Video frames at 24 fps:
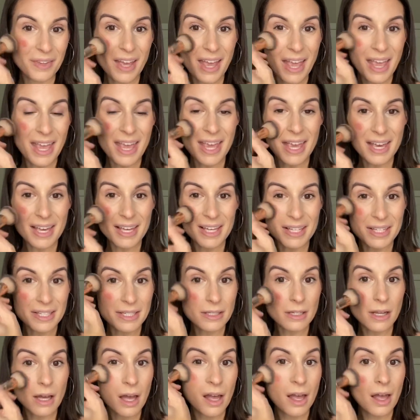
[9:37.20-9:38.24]

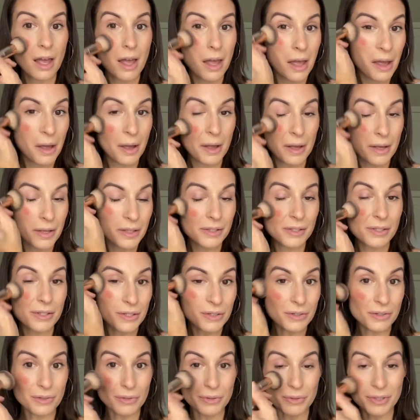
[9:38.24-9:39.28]
and
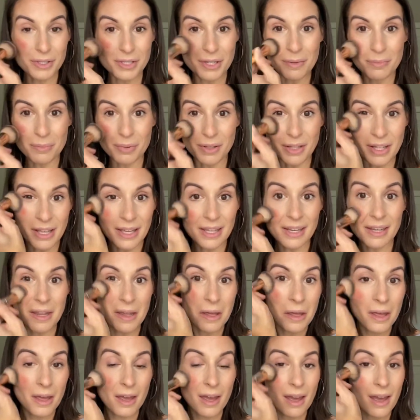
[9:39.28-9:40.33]
circles to blend.
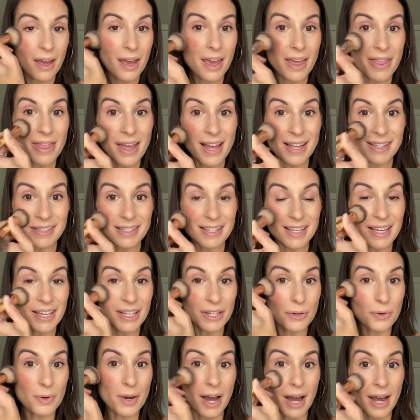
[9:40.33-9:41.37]
And that's it,
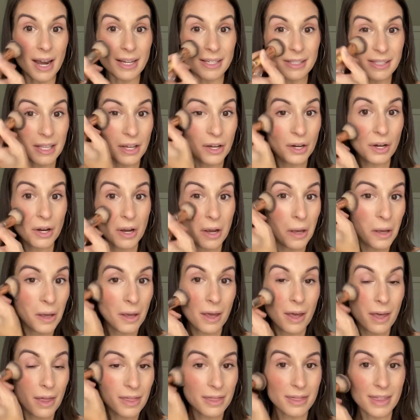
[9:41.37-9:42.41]
you guys.
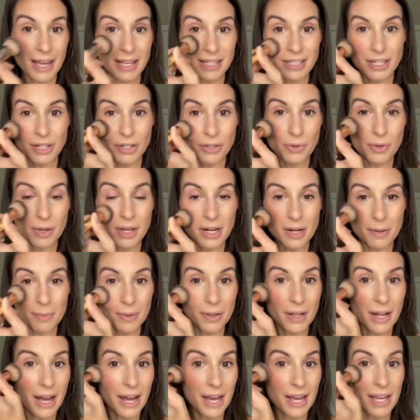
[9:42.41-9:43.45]
That's how you can
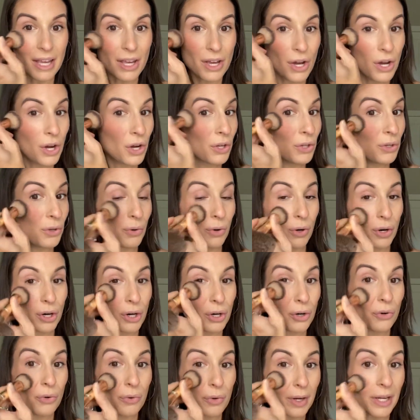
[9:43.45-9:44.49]
apply your
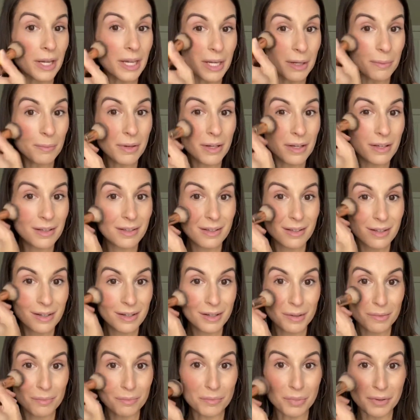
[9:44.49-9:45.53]
cream
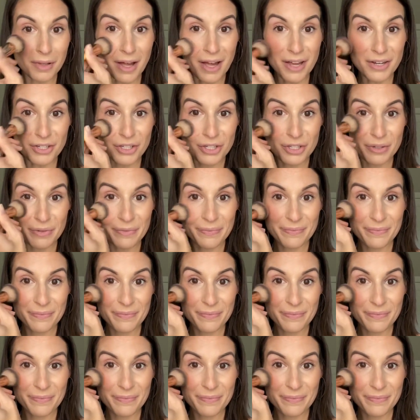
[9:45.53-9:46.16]
blush.